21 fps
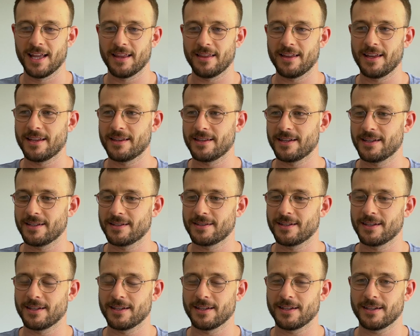Then there's
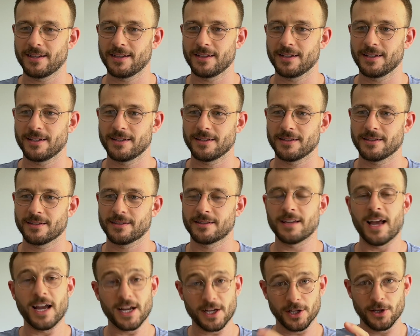the
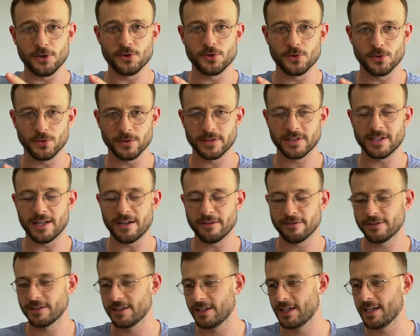psychological stuff,